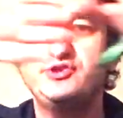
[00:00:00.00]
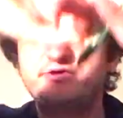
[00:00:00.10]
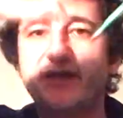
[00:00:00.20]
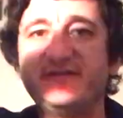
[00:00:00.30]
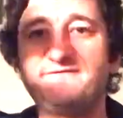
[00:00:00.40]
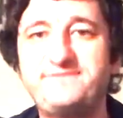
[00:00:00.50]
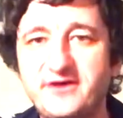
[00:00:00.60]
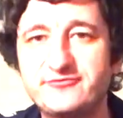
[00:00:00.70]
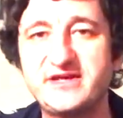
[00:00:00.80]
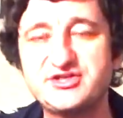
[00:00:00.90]
United
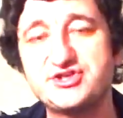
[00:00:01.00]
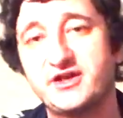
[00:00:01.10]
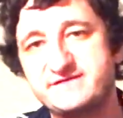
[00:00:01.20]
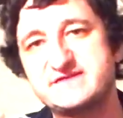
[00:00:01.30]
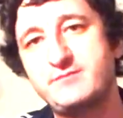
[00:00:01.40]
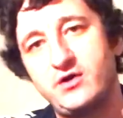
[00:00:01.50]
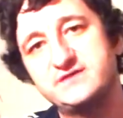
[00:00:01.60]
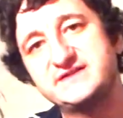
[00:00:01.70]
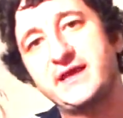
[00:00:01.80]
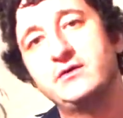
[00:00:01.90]
Federation of
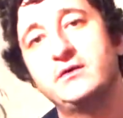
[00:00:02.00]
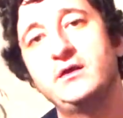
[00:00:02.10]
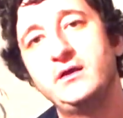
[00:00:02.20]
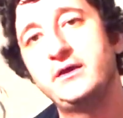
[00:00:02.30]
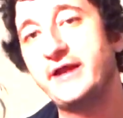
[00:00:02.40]
small-scale